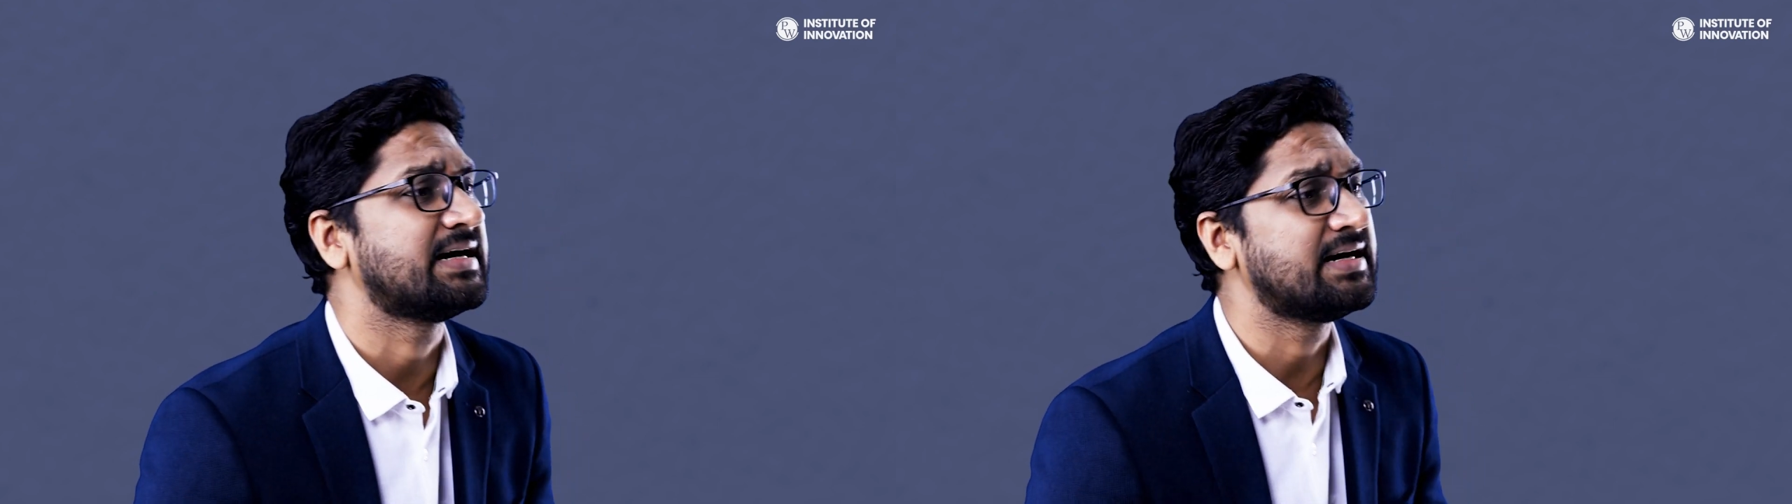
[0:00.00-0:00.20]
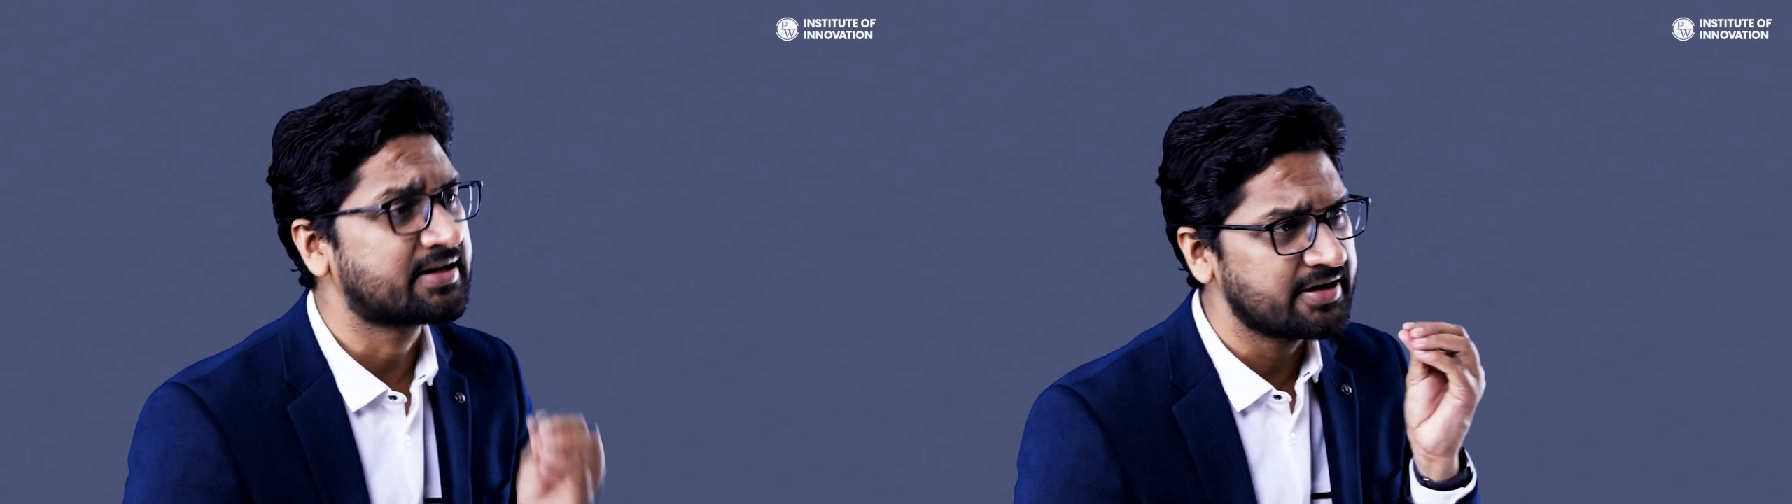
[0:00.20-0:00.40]

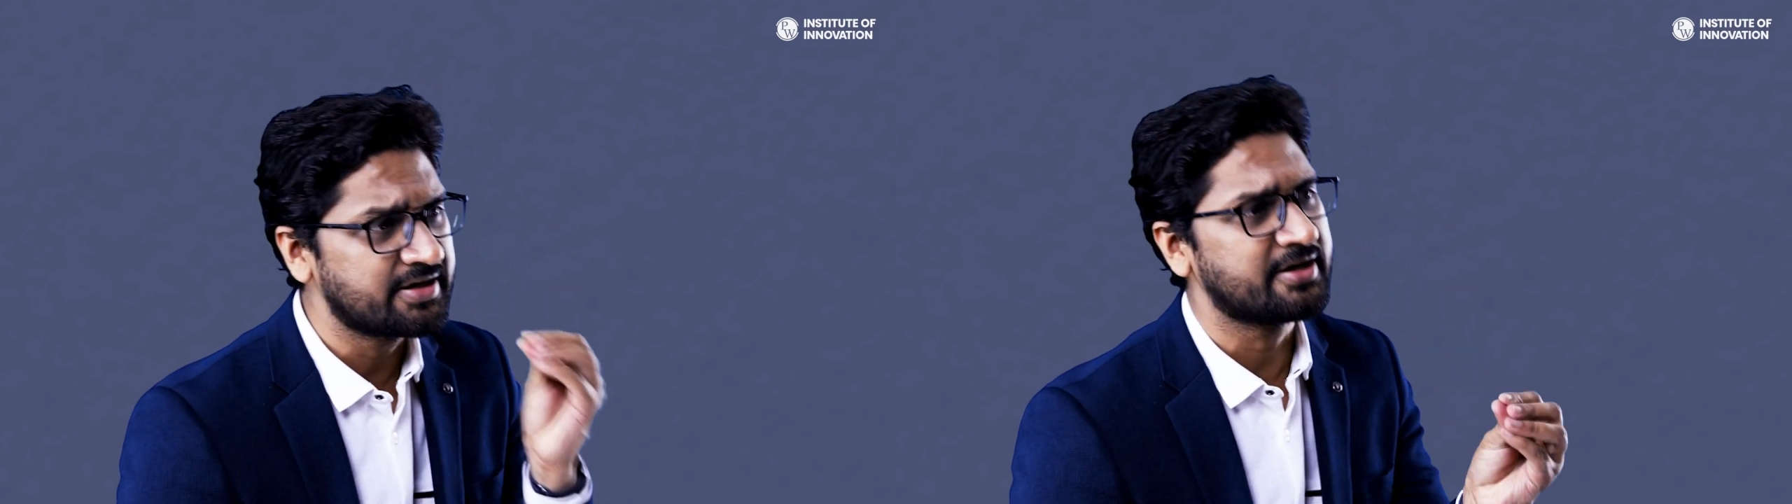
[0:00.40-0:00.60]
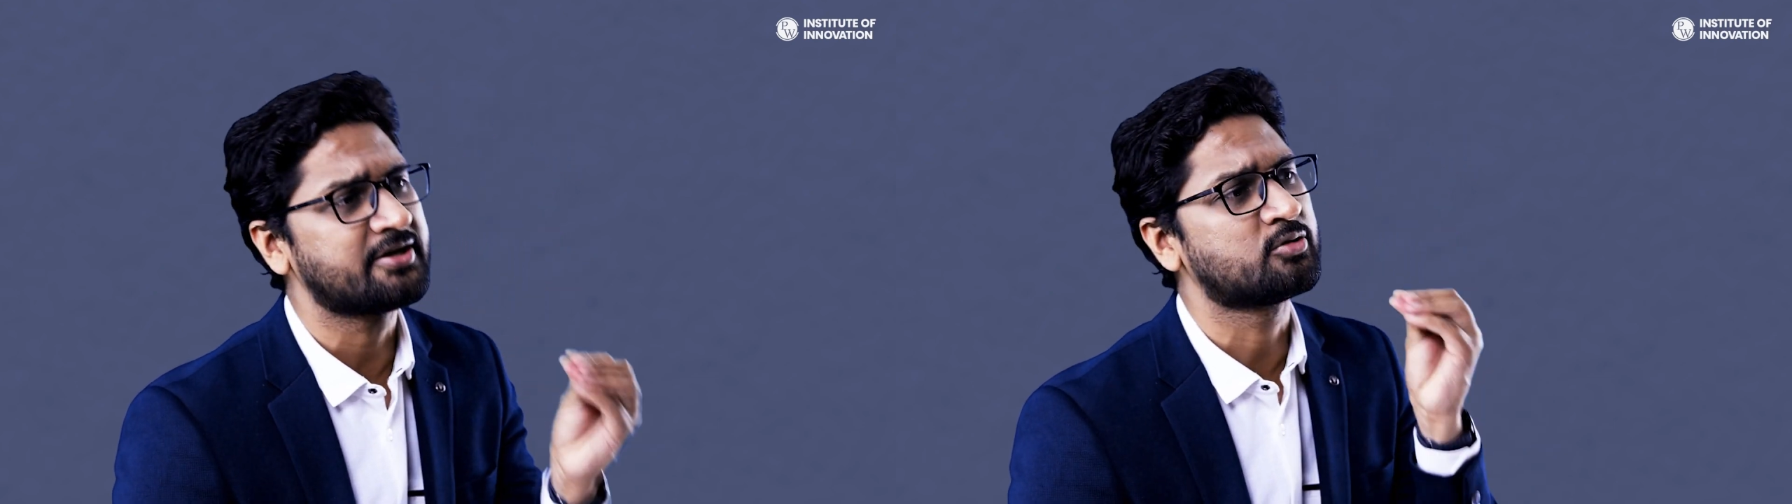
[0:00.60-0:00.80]

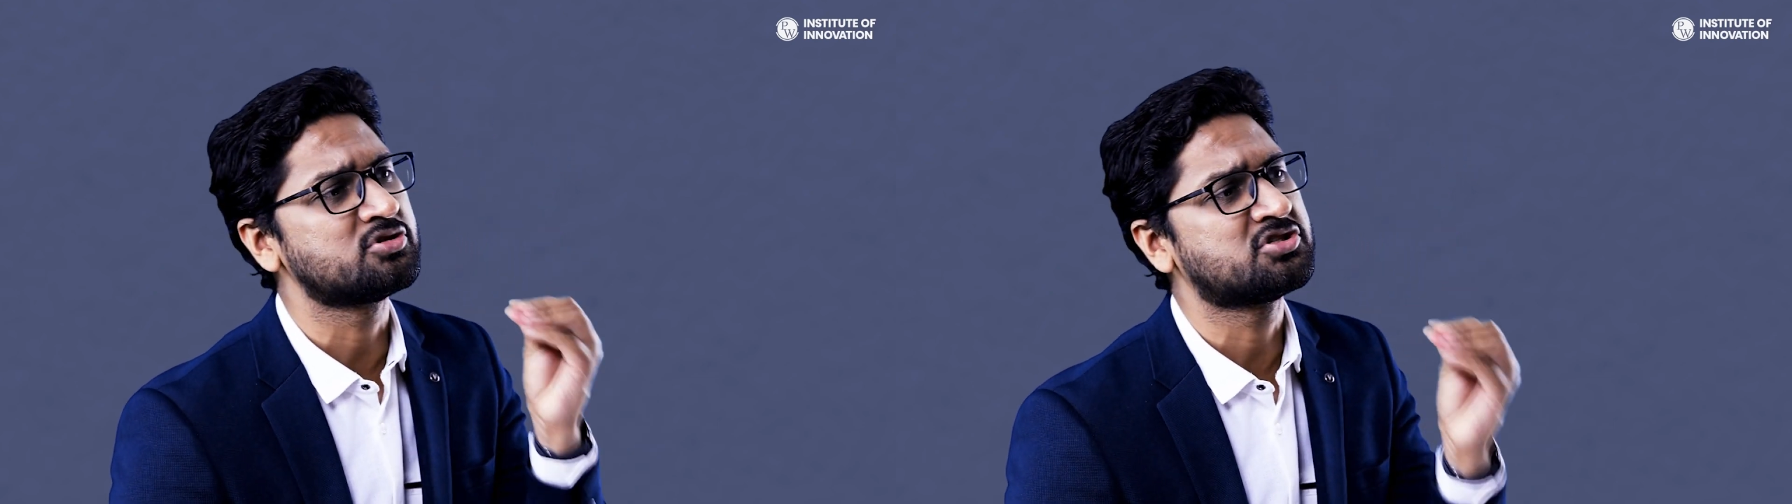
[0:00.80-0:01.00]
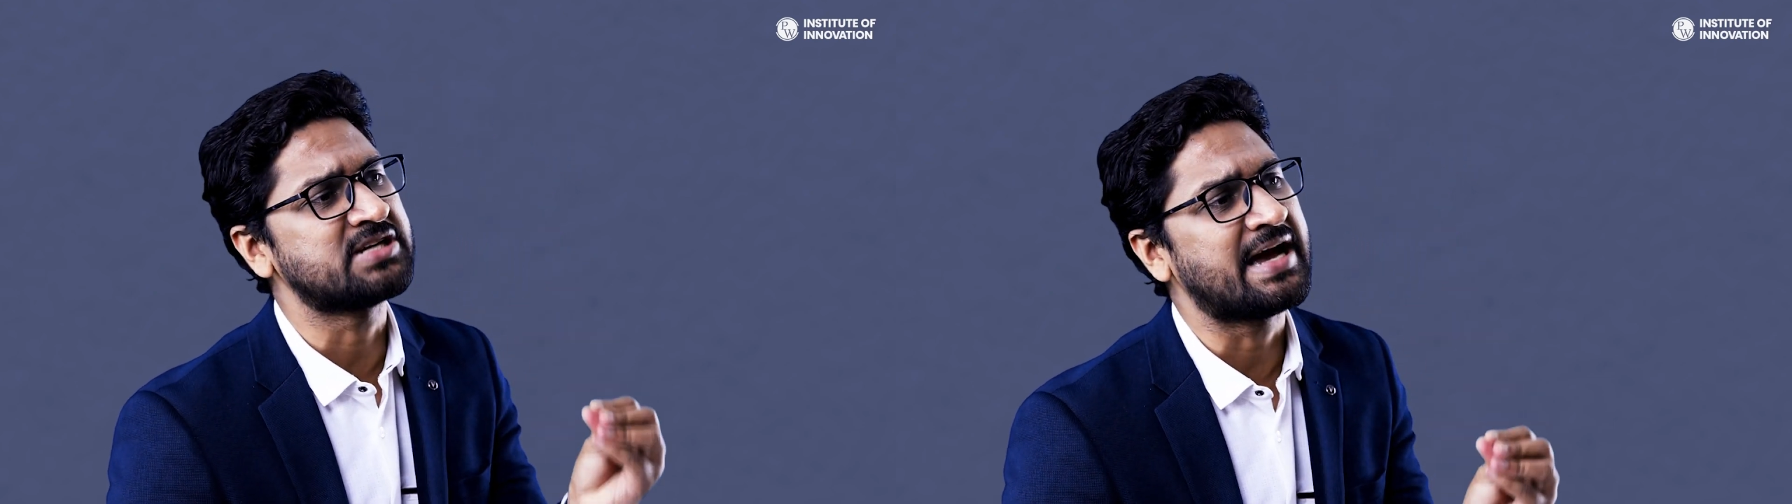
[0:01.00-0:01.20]
accredited to
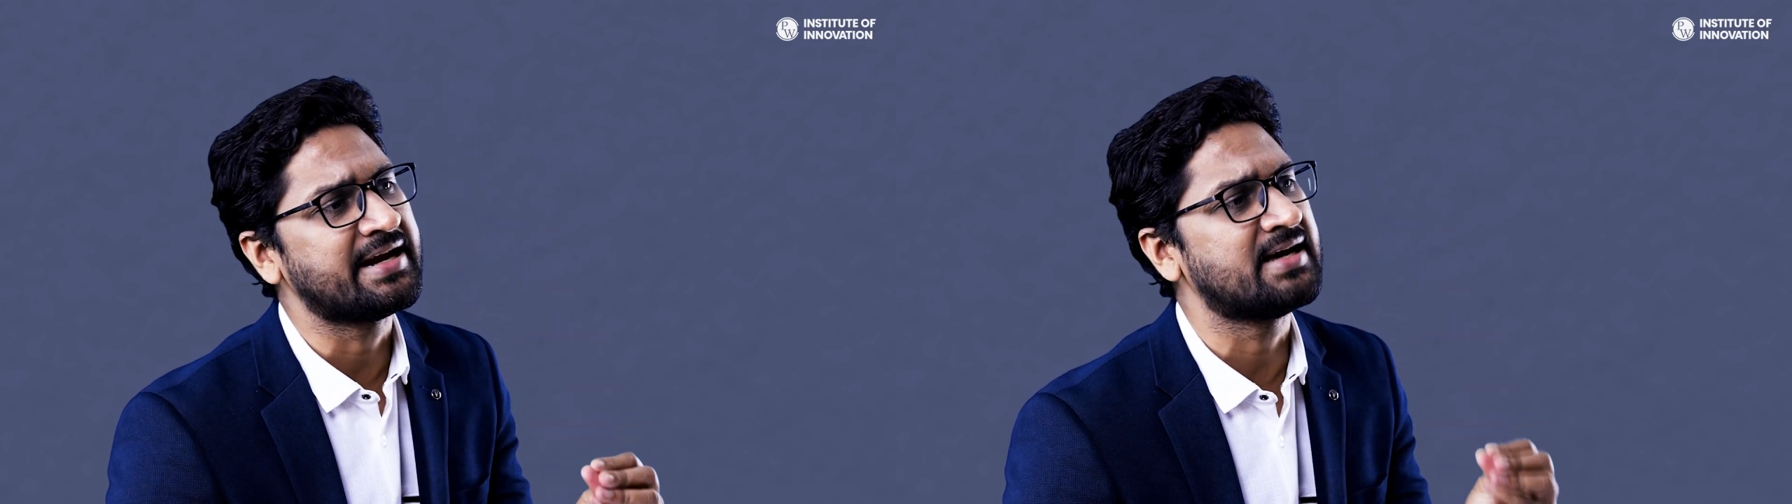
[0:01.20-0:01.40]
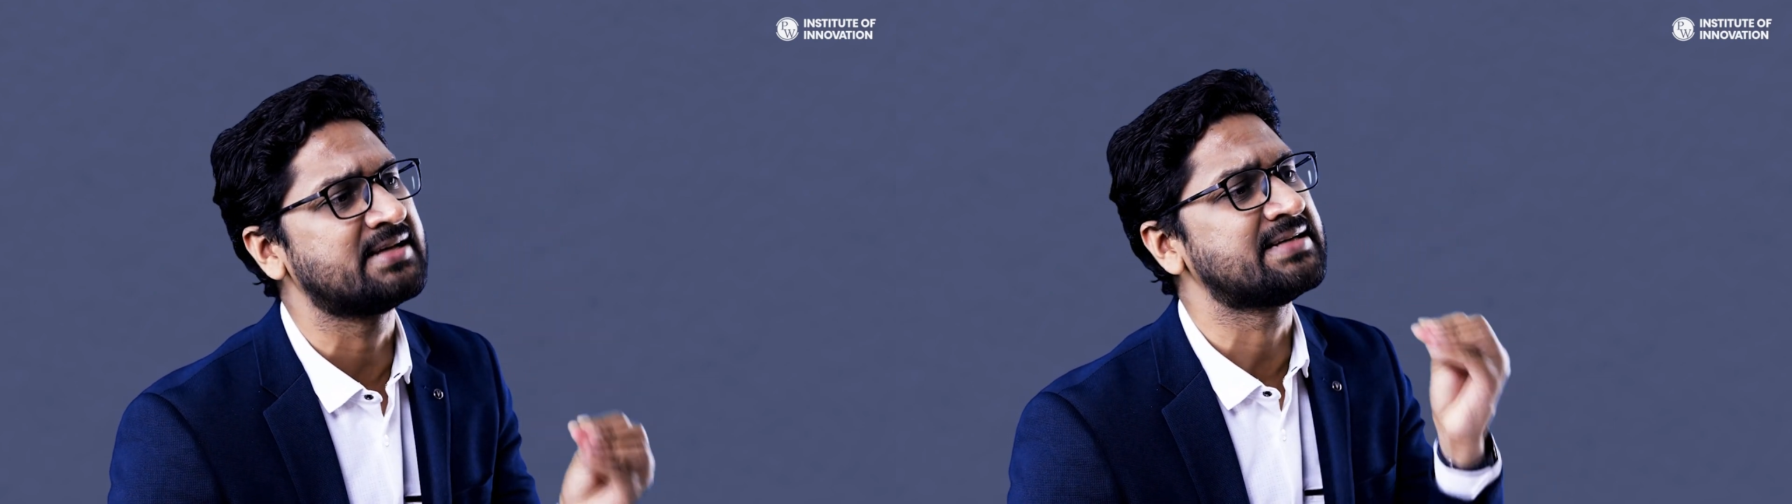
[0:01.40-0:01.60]

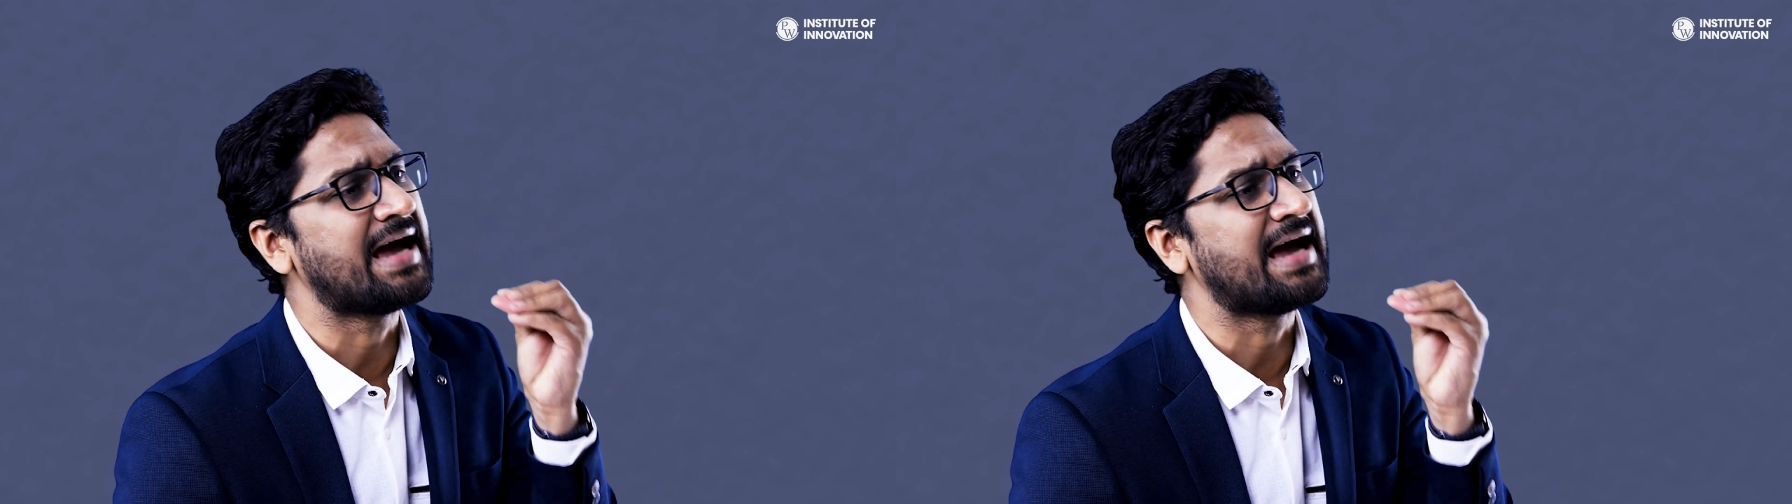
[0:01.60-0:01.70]
China's